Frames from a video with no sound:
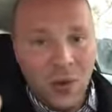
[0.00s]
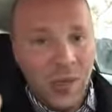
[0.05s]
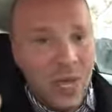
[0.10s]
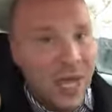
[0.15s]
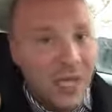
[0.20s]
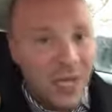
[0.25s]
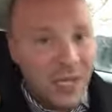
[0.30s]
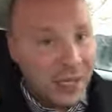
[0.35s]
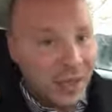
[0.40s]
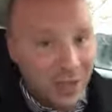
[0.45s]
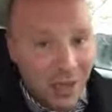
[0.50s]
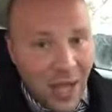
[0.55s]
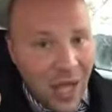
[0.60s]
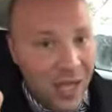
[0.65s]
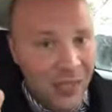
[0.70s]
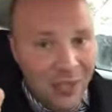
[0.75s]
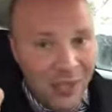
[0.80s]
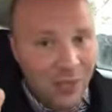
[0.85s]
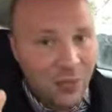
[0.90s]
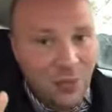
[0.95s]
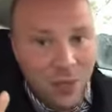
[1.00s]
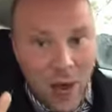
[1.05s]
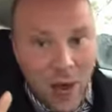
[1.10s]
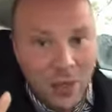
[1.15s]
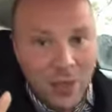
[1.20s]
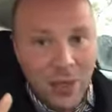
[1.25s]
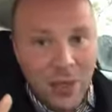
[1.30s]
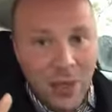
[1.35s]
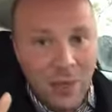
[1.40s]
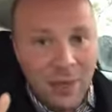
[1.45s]
Not get lost in
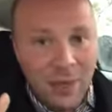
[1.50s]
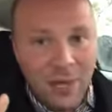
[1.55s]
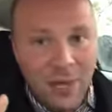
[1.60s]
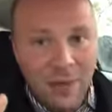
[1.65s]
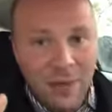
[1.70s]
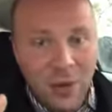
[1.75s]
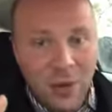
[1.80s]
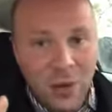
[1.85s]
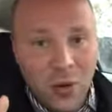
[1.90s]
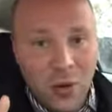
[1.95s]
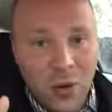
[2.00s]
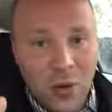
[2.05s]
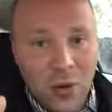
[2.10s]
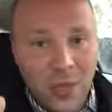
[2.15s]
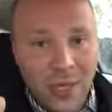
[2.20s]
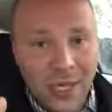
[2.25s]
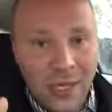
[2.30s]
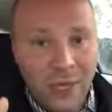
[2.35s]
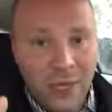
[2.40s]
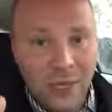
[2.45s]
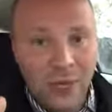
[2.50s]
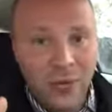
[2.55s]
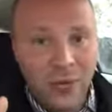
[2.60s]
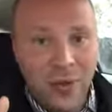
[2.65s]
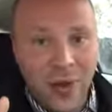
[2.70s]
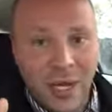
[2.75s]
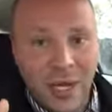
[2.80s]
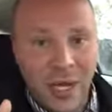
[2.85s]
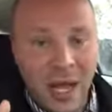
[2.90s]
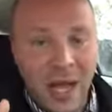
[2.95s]
rabbit holes that have no correlation to
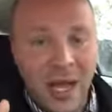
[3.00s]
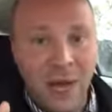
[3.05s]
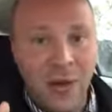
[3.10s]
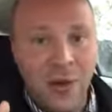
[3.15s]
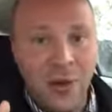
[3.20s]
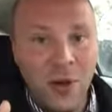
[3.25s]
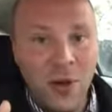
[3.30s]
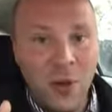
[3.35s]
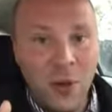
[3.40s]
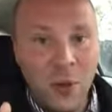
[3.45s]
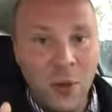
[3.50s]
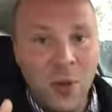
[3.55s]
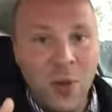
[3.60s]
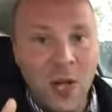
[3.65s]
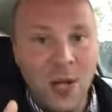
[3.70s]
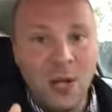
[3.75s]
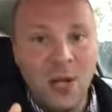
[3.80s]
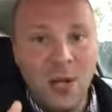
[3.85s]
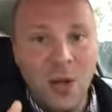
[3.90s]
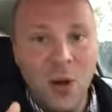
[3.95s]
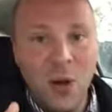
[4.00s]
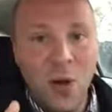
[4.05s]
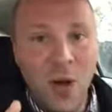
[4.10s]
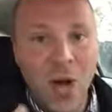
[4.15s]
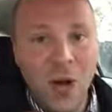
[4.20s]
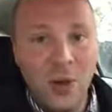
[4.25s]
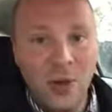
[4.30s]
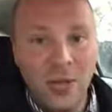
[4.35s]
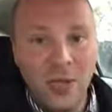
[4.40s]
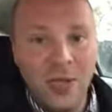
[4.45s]
right now. We want to know
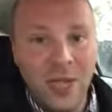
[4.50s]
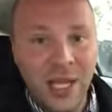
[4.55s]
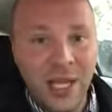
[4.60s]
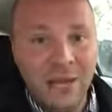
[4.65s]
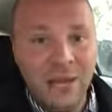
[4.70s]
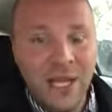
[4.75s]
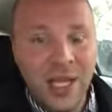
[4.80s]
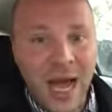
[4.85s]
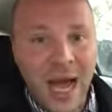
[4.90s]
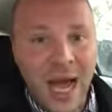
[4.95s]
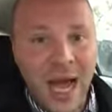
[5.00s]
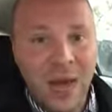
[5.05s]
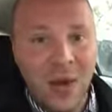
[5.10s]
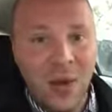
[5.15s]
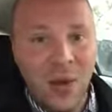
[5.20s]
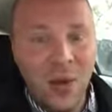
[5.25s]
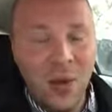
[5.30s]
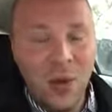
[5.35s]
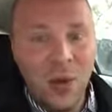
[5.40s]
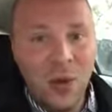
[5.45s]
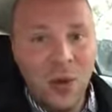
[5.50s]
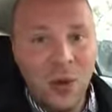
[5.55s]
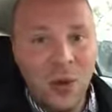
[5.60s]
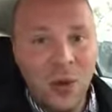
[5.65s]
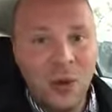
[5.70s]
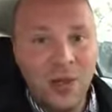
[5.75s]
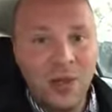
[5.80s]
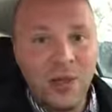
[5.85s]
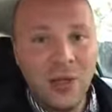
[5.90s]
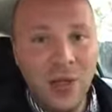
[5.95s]
why we're slaves now.
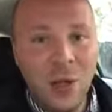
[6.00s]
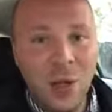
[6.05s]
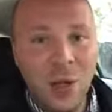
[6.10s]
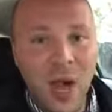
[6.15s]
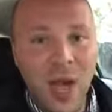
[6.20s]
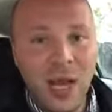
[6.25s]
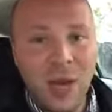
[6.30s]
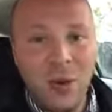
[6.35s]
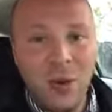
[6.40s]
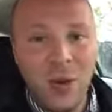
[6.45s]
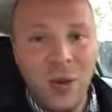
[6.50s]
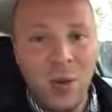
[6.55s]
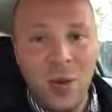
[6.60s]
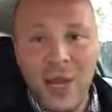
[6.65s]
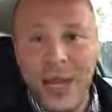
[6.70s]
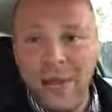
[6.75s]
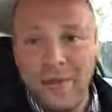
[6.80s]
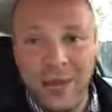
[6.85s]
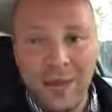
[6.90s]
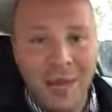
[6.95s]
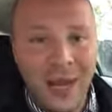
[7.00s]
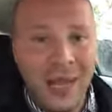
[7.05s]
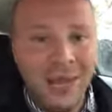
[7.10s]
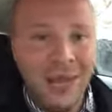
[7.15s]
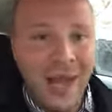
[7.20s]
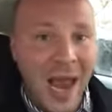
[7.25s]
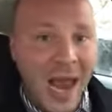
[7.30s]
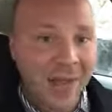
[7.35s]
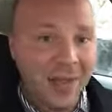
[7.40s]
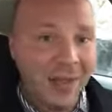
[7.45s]
We want to know why we have to pay
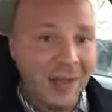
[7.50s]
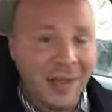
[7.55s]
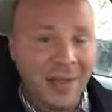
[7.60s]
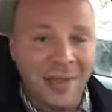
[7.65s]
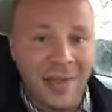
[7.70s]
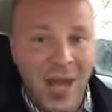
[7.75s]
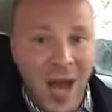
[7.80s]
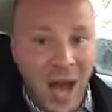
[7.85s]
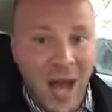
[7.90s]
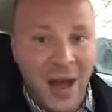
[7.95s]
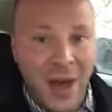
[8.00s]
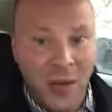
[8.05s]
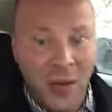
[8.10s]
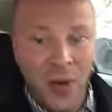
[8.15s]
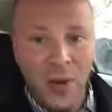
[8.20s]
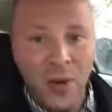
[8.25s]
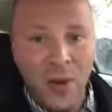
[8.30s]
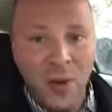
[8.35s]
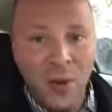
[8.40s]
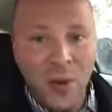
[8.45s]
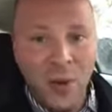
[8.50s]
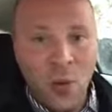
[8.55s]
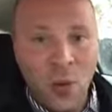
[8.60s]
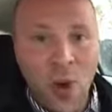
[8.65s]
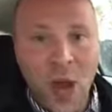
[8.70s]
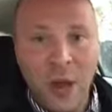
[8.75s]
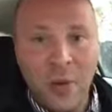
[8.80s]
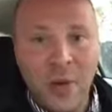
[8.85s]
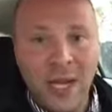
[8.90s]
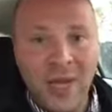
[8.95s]
taxes now.
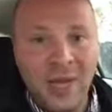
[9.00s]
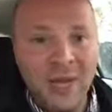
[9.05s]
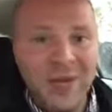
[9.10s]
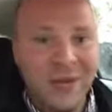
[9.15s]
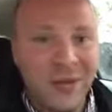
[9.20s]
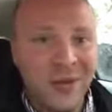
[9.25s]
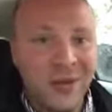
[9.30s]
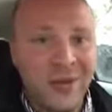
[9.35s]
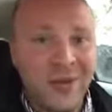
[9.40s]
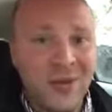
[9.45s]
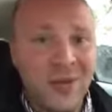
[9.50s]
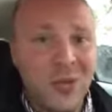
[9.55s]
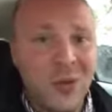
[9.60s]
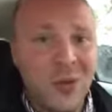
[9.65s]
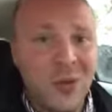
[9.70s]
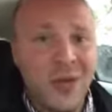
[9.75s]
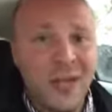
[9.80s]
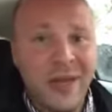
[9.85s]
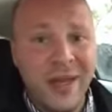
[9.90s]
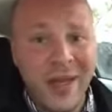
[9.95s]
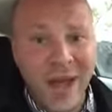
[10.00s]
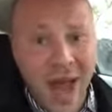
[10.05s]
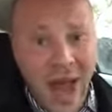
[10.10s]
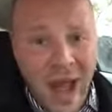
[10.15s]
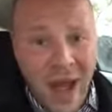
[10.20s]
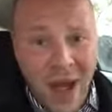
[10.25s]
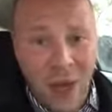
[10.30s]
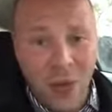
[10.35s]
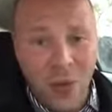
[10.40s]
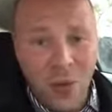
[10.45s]
Why we had to sit through schooling
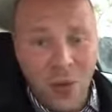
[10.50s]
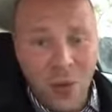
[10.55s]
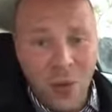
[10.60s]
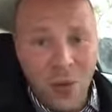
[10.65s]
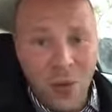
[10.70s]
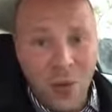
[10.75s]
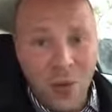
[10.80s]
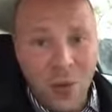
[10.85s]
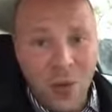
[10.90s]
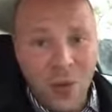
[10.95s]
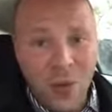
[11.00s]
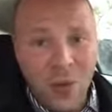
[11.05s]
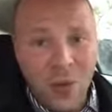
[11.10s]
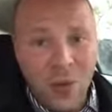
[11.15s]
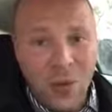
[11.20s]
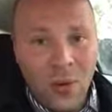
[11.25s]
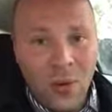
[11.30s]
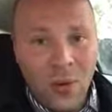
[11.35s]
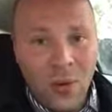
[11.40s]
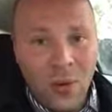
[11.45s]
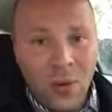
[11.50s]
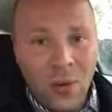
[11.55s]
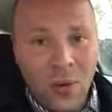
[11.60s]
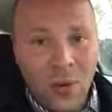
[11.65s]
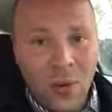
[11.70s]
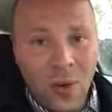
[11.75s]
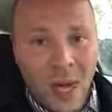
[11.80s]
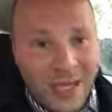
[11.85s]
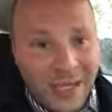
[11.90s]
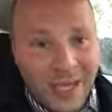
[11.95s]
now
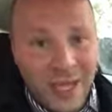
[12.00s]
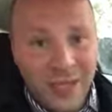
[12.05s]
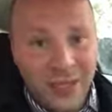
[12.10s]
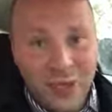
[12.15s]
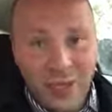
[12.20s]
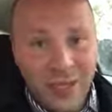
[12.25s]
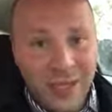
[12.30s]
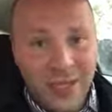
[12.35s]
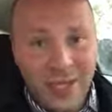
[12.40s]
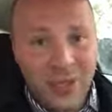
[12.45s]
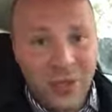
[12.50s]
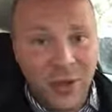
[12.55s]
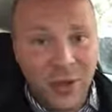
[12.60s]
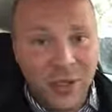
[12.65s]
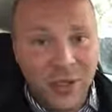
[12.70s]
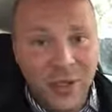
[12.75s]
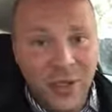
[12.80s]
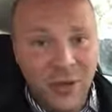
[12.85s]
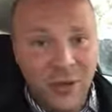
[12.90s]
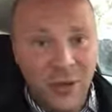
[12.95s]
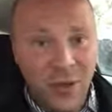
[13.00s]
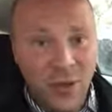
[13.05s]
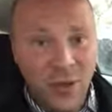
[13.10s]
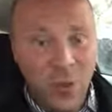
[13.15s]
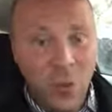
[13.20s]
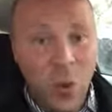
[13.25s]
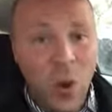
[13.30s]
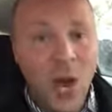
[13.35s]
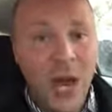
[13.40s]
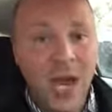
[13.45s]
etc., etc., etc.
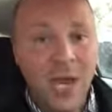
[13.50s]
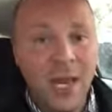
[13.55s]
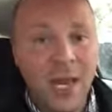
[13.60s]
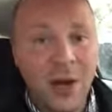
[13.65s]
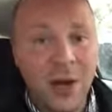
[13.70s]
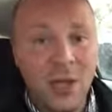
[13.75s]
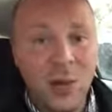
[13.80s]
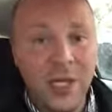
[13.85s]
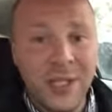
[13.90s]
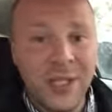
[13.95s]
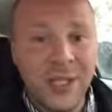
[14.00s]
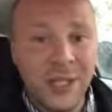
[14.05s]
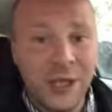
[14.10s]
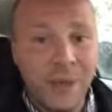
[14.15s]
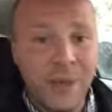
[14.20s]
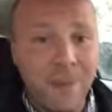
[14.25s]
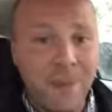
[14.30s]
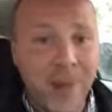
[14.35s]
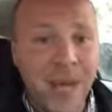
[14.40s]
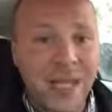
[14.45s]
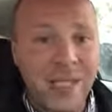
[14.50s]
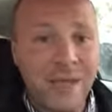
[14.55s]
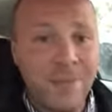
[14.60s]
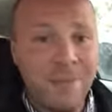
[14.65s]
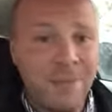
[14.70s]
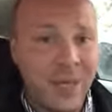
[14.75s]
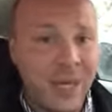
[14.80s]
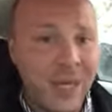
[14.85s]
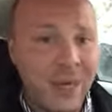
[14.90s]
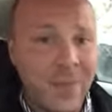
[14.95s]
Why are we serf,
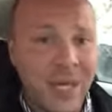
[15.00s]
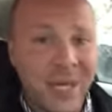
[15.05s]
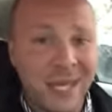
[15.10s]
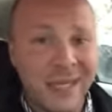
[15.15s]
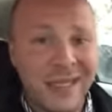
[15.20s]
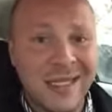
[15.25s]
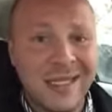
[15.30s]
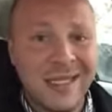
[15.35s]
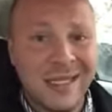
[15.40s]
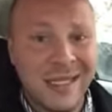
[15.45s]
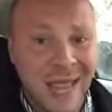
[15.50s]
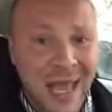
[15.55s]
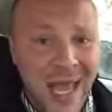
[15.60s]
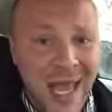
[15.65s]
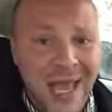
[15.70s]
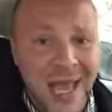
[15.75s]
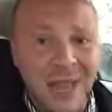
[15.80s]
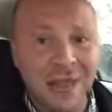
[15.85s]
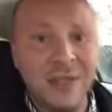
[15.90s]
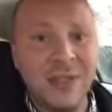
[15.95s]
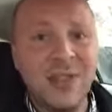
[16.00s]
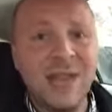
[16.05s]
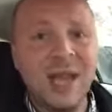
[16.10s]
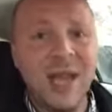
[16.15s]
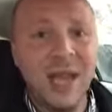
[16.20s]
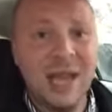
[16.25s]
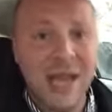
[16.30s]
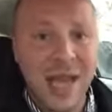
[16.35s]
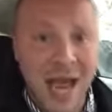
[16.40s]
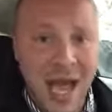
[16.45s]
peasant, plebeian slaves
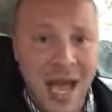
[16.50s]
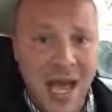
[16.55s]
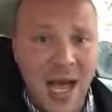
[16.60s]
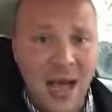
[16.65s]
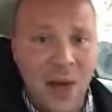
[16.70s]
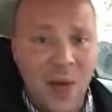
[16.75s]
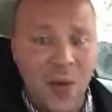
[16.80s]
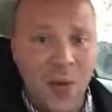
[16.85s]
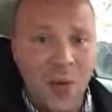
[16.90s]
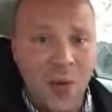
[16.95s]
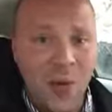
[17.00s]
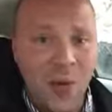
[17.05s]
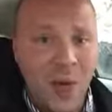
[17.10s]
now?